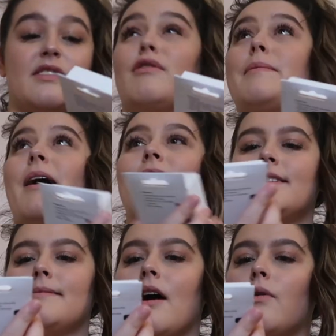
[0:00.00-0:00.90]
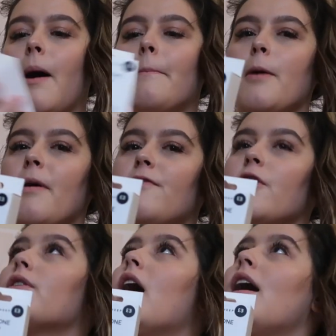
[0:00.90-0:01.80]
Three pounds as well, a mobile
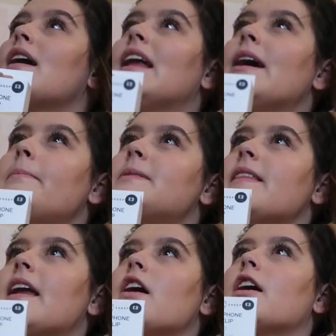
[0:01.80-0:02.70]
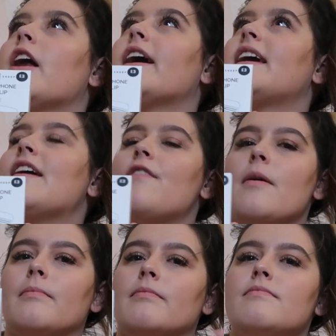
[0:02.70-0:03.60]
phone car clip. So then I can oh, like, nice. if
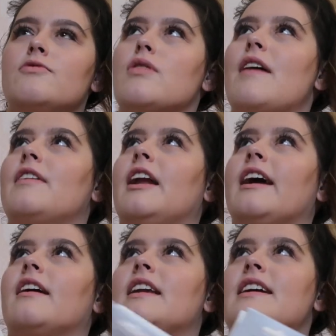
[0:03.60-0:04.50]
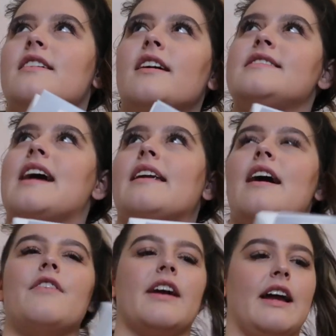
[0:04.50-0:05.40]
I'm traveling and need a yeah. sat
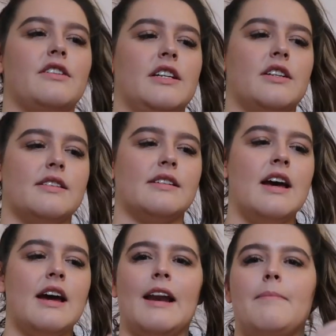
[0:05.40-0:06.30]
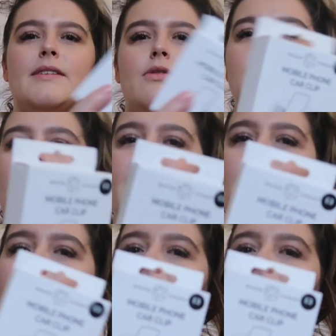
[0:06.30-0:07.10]
nav, I can actually just clip this onto like the little